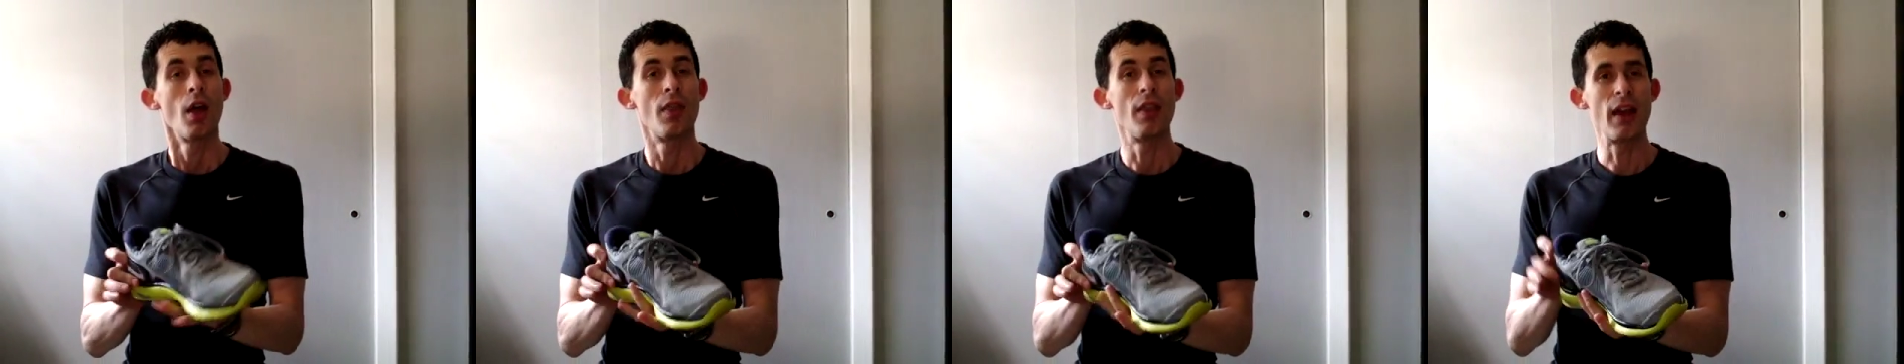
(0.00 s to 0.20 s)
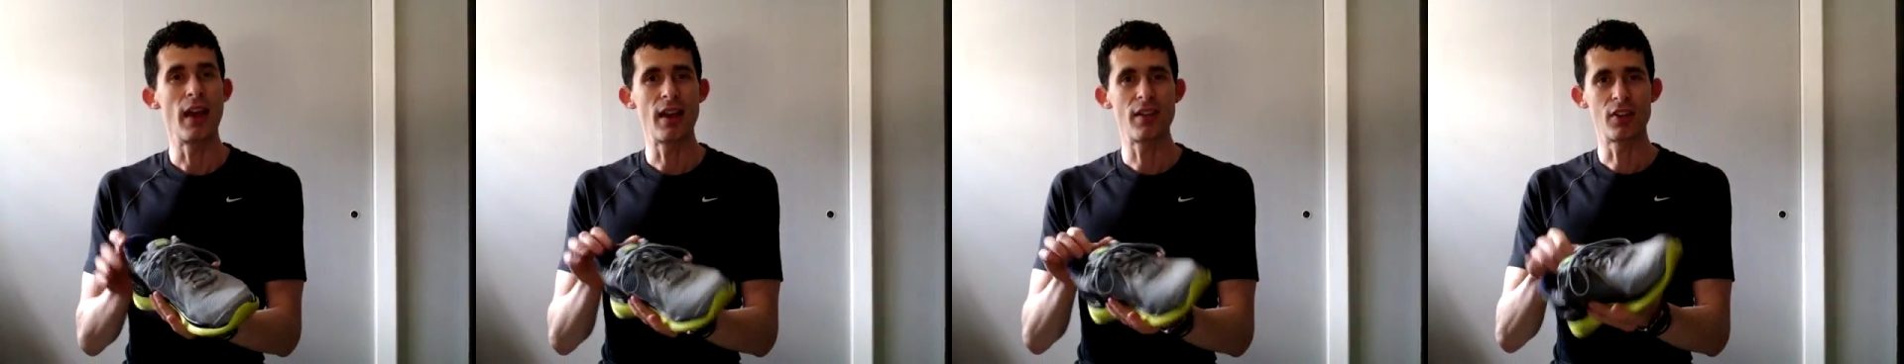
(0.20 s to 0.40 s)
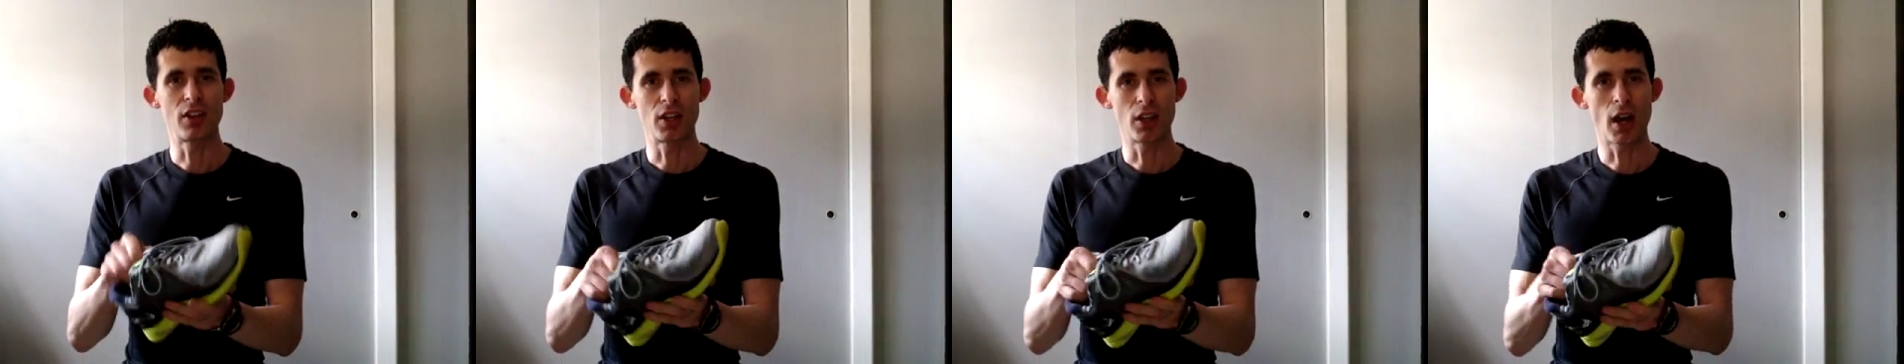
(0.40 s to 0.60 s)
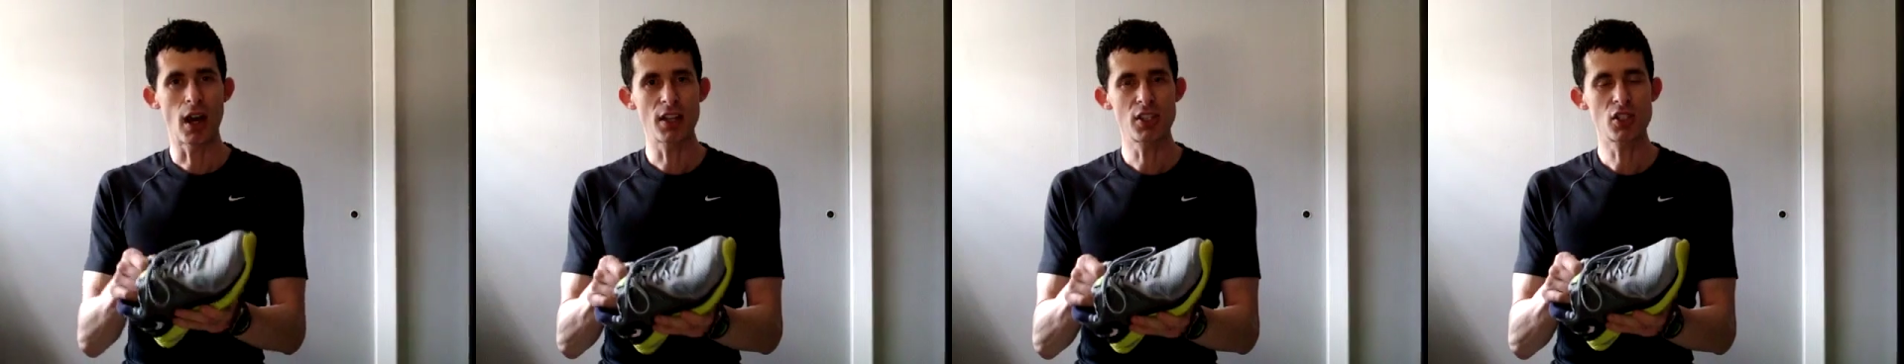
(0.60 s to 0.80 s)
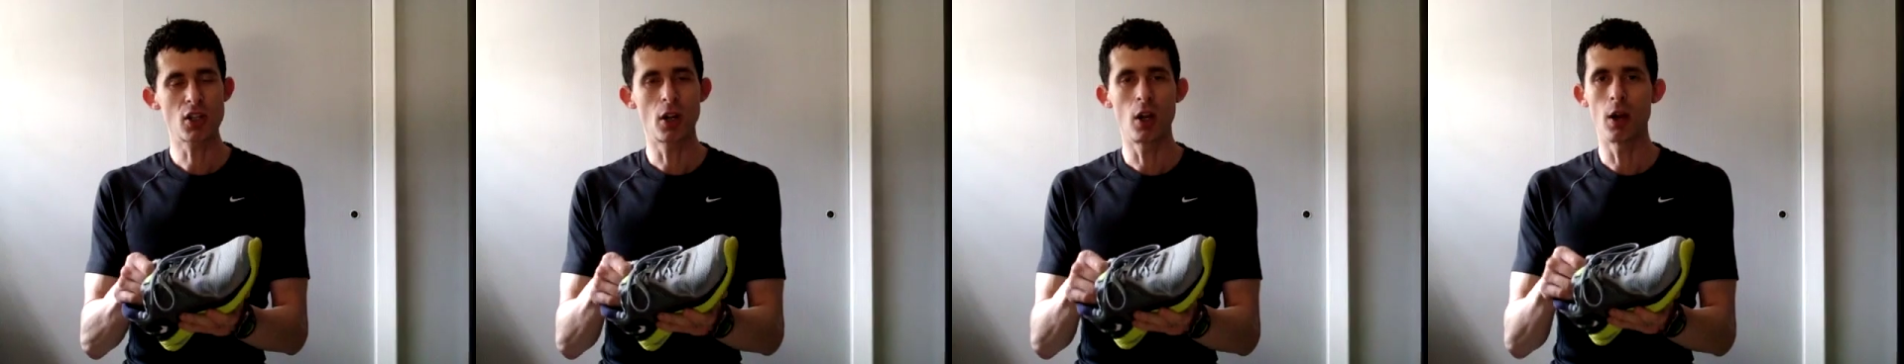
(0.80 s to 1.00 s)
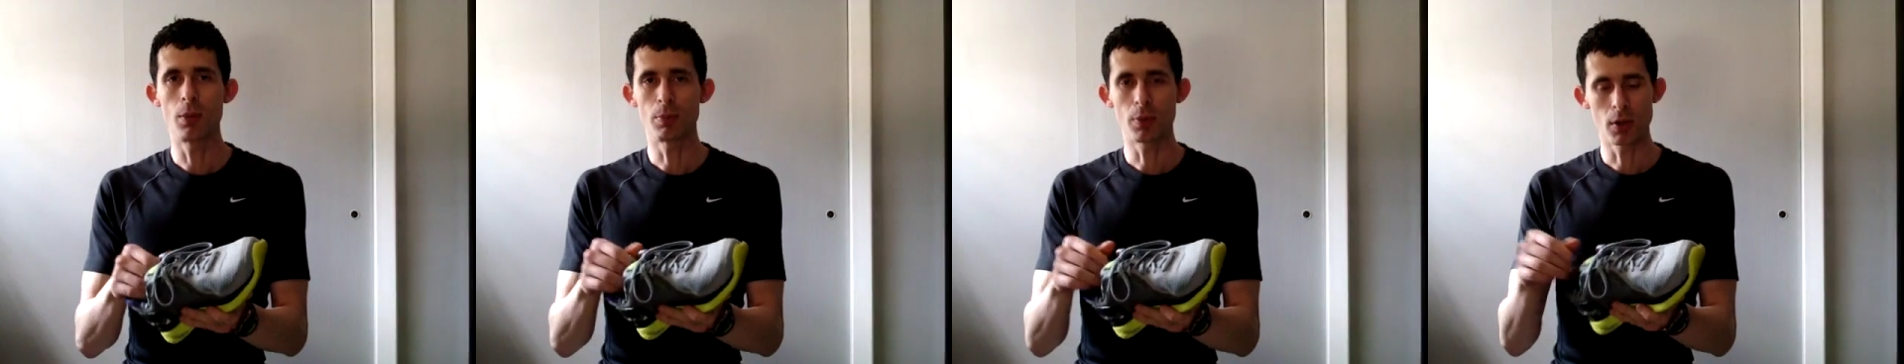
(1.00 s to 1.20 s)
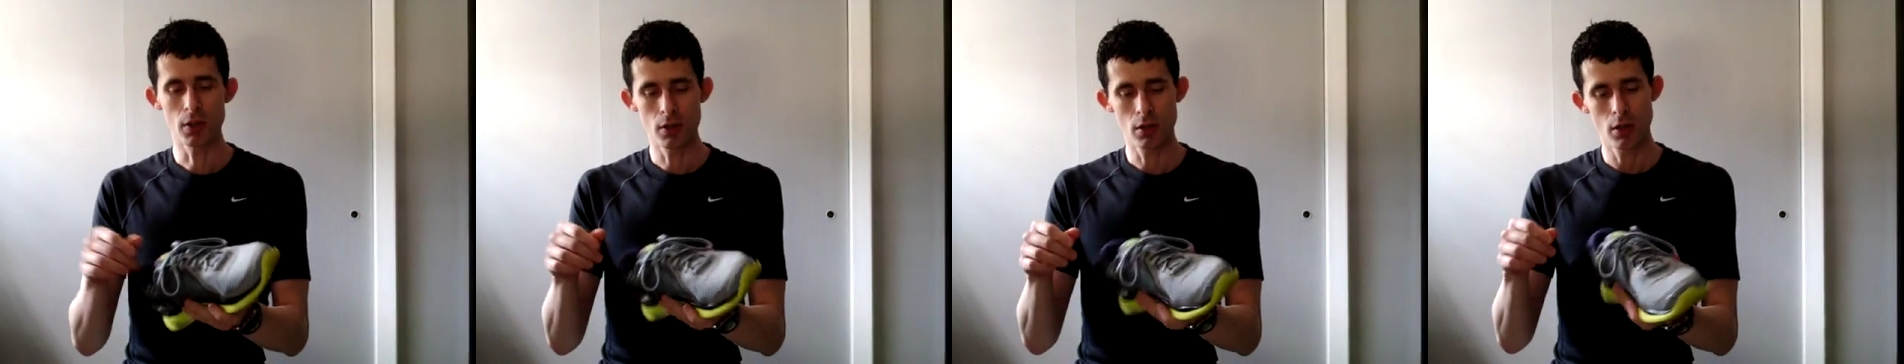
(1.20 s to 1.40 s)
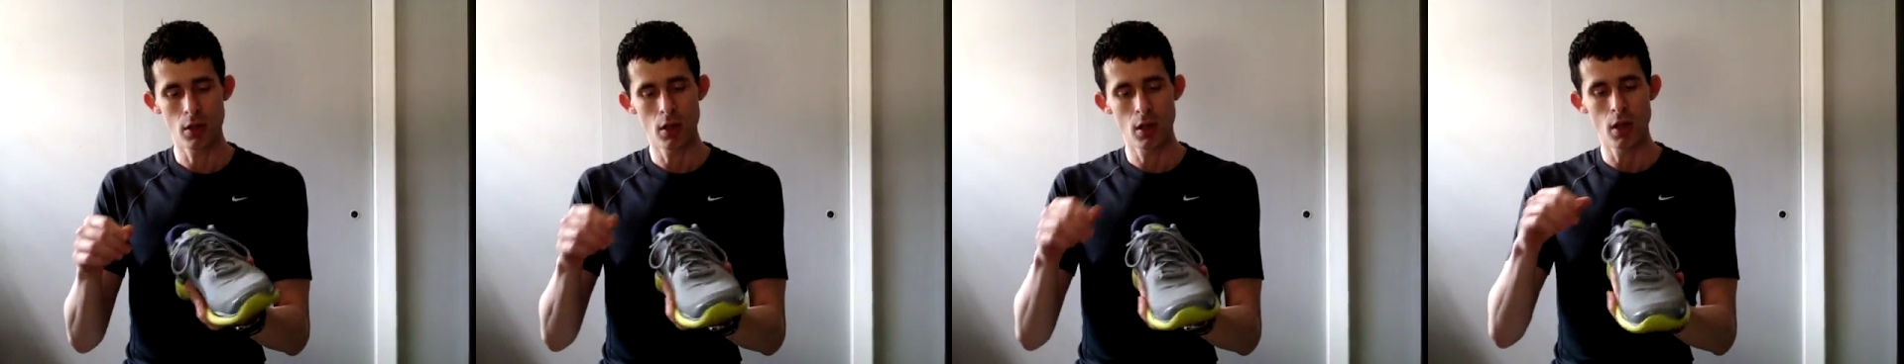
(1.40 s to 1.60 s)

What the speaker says: they have a nicer upper,